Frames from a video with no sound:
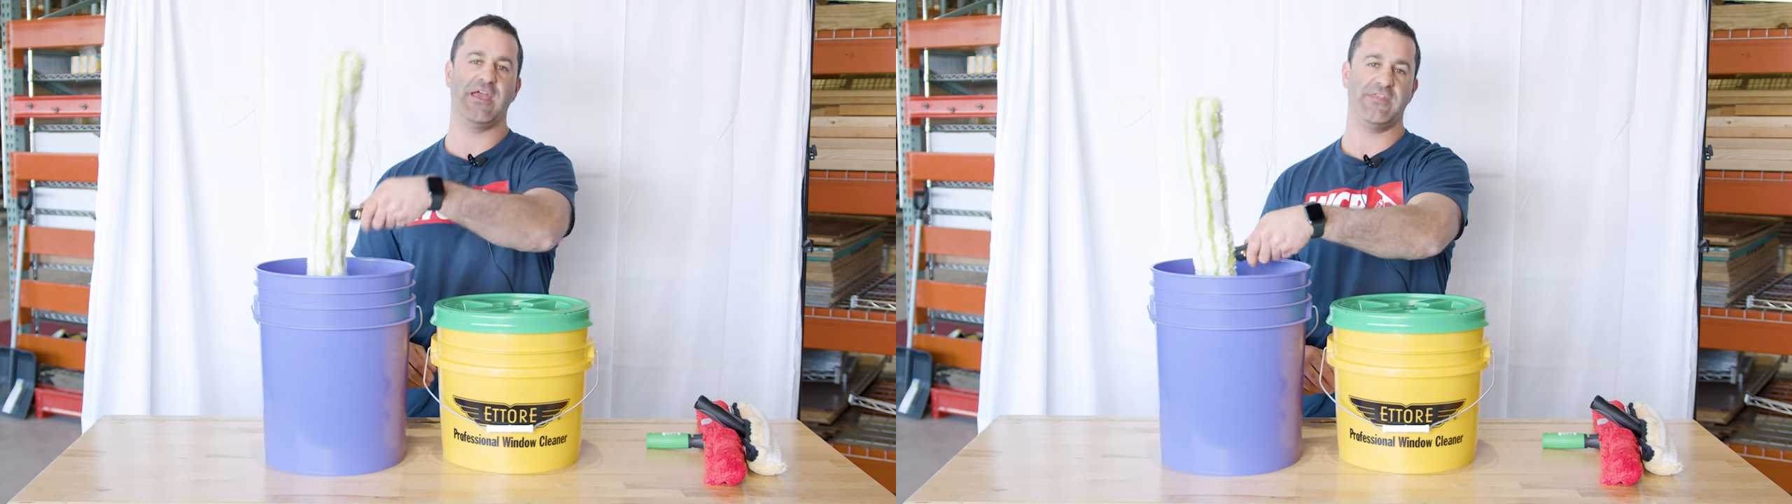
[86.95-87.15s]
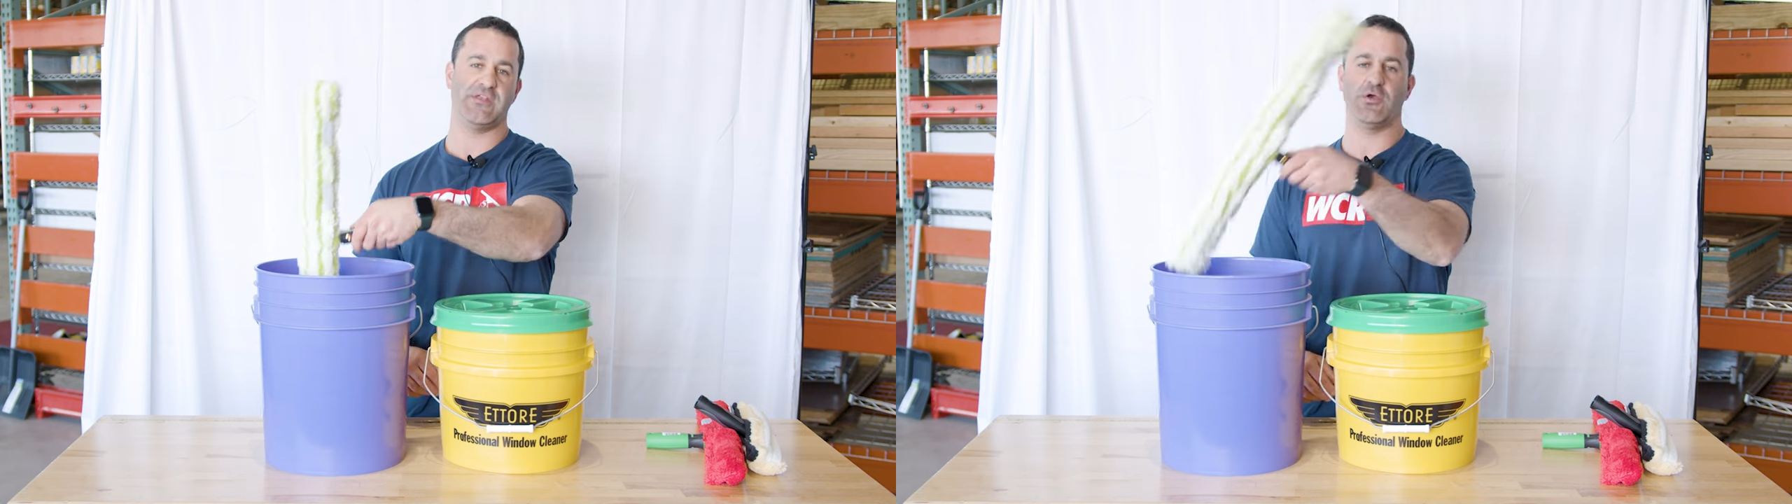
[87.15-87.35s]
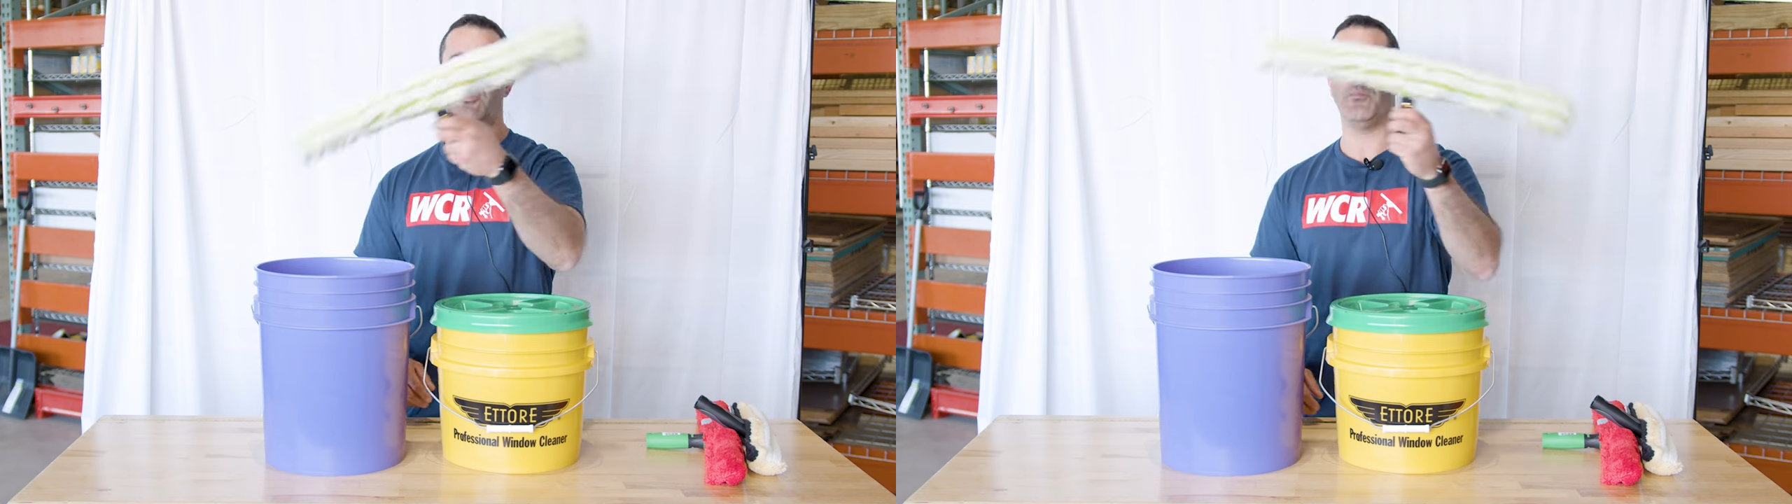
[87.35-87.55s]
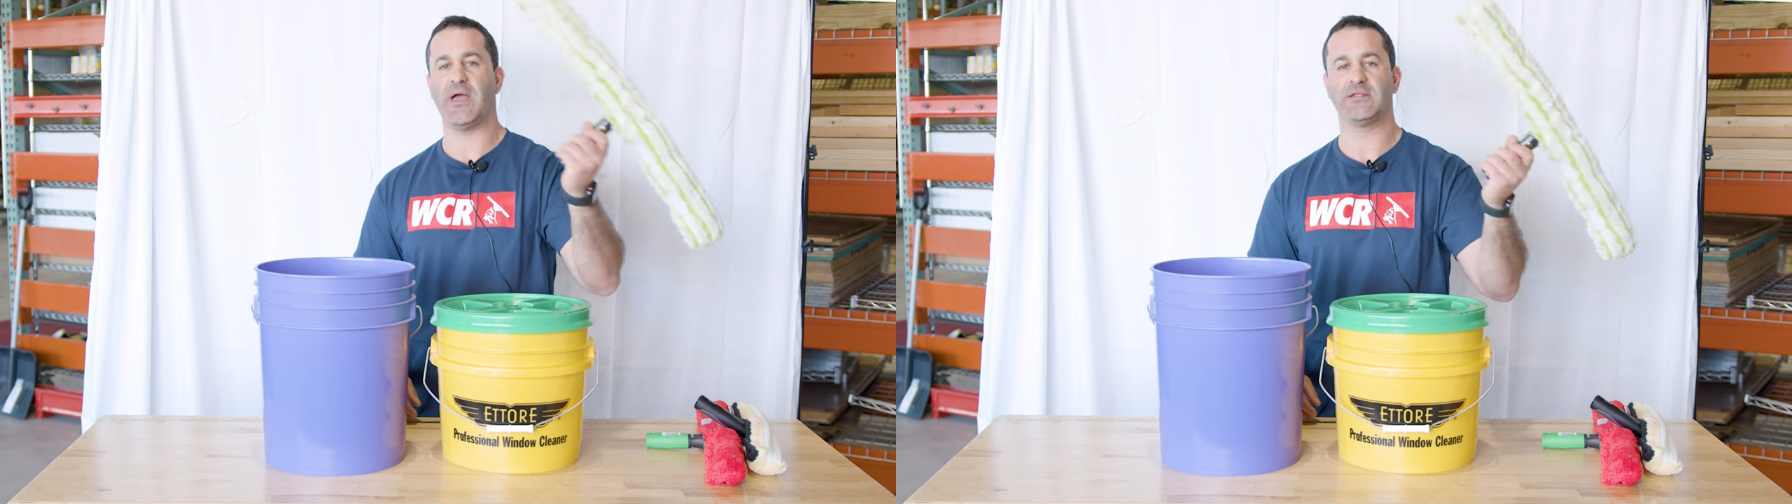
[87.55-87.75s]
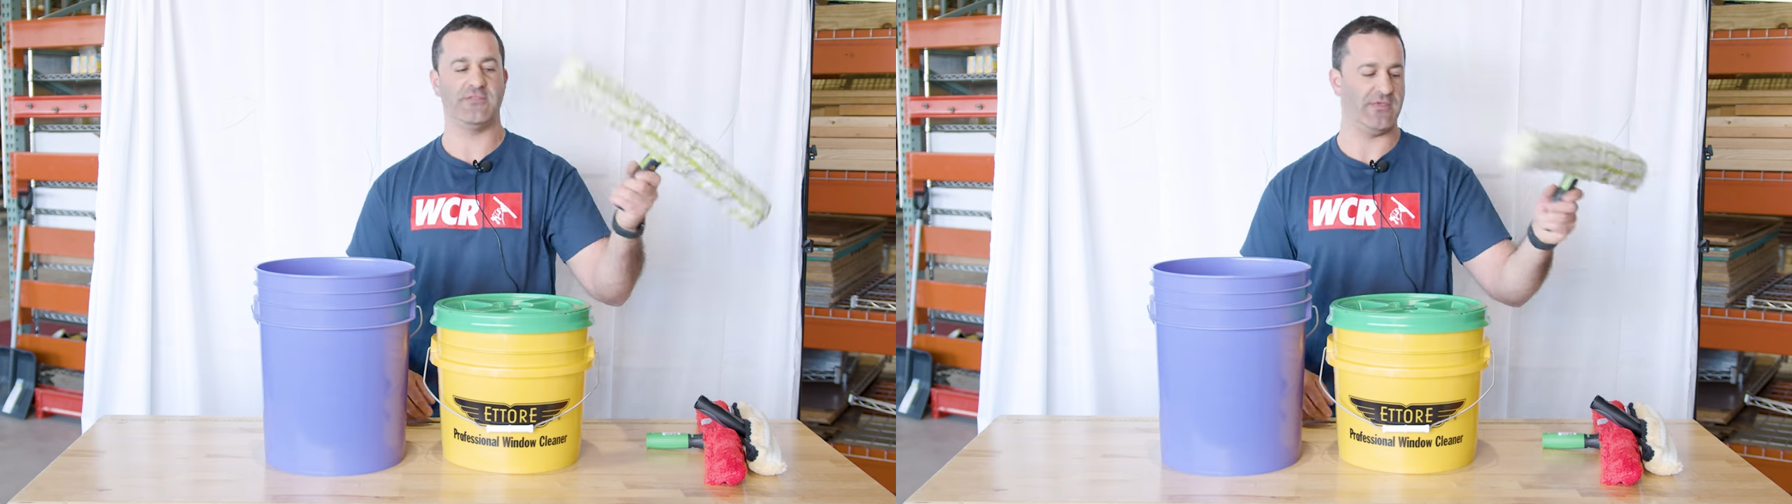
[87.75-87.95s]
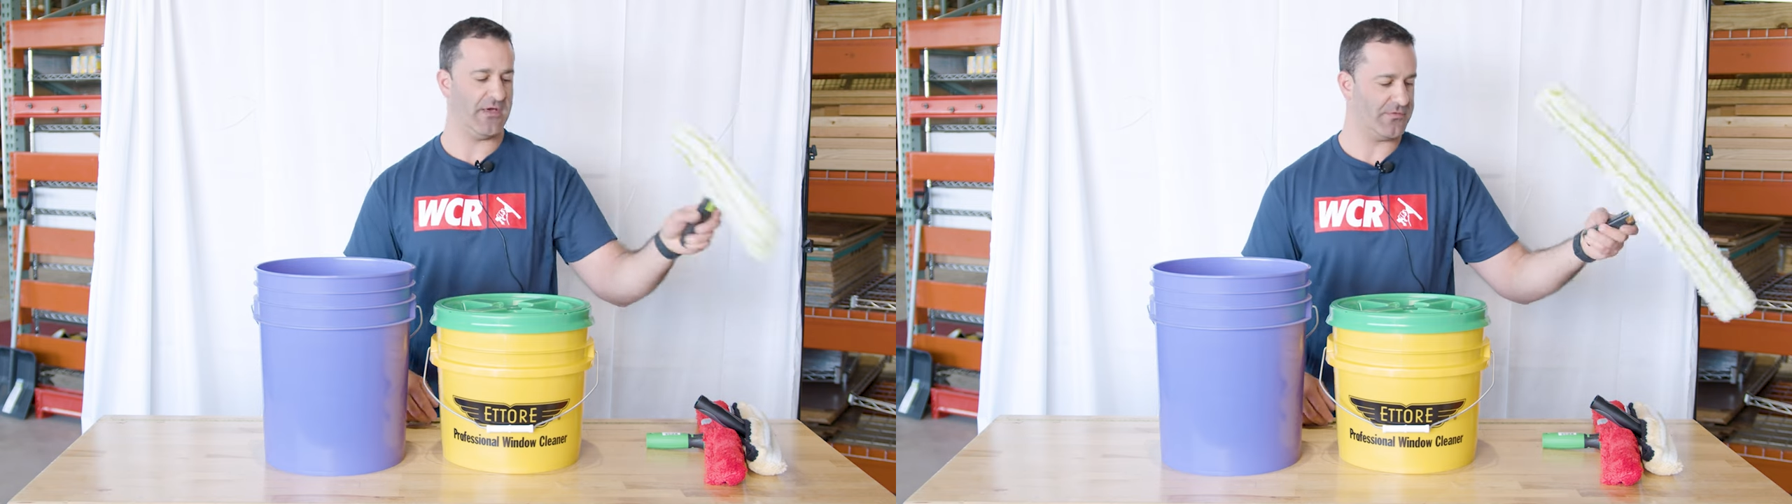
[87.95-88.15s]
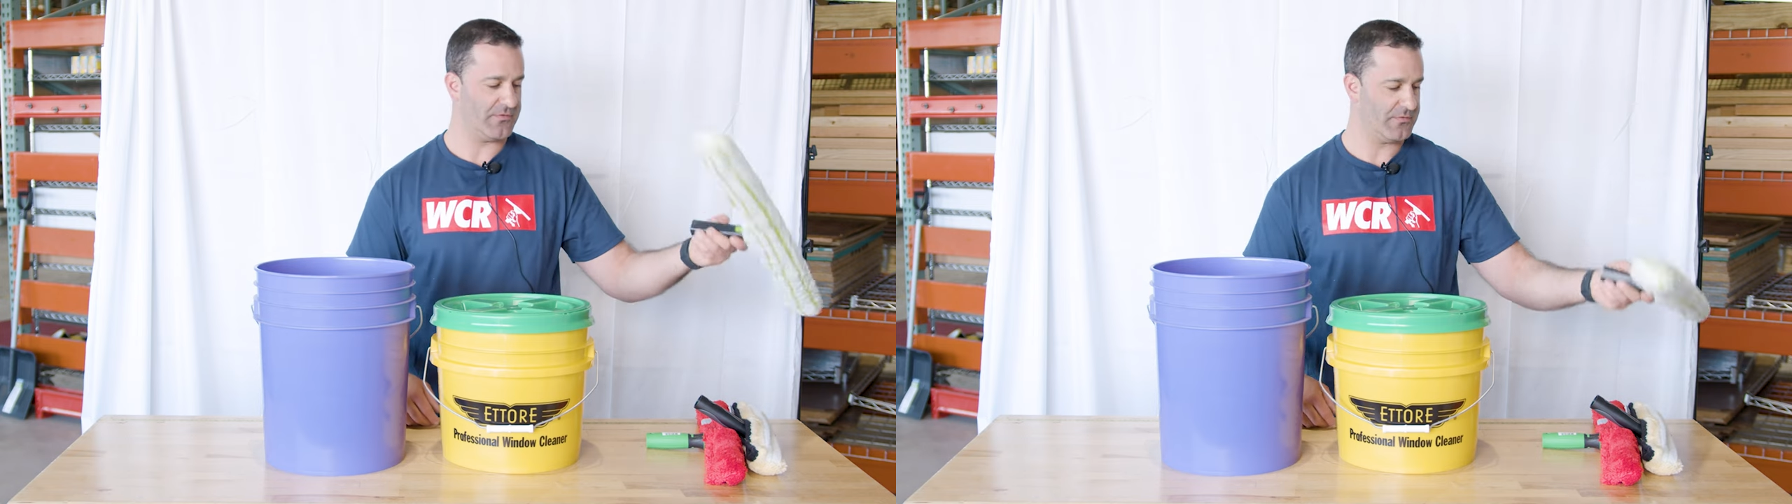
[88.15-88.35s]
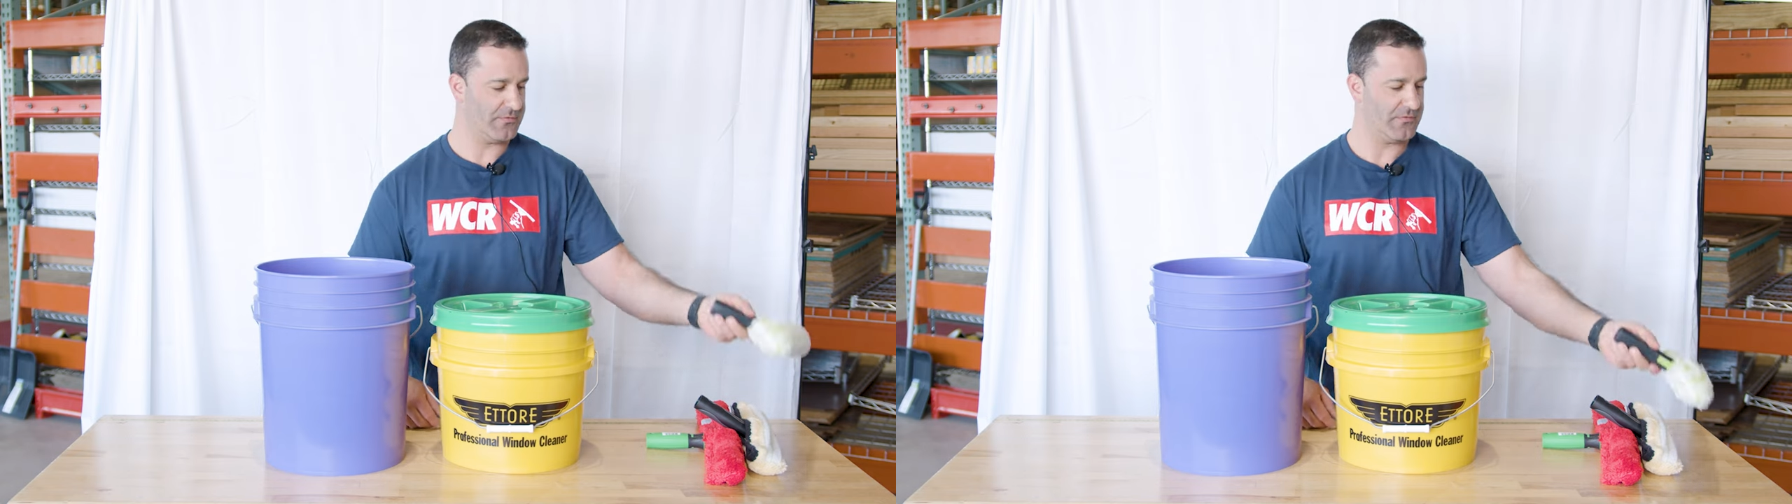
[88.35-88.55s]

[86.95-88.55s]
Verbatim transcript: and then going back to the other.